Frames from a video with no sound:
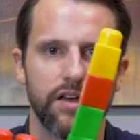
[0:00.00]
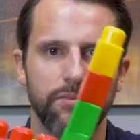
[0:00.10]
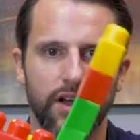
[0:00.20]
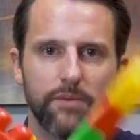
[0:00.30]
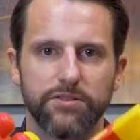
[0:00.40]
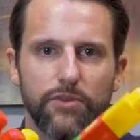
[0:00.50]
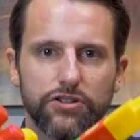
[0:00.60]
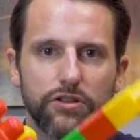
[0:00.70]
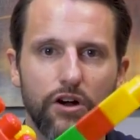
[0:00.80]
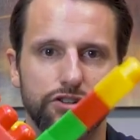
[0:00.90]
it becomes a much
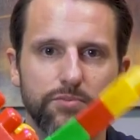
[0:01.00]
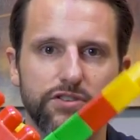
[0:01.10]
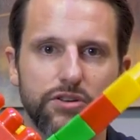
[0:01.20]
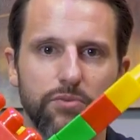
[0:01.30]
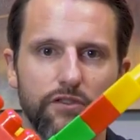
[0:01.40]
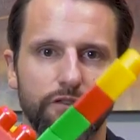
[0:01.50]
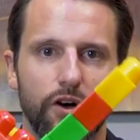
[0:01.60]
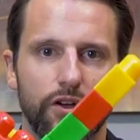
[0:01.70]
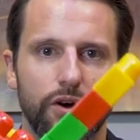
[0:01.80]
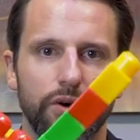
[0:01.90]
larger piece of your
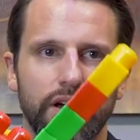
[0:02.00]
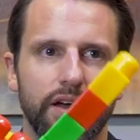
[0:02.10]
portfolio,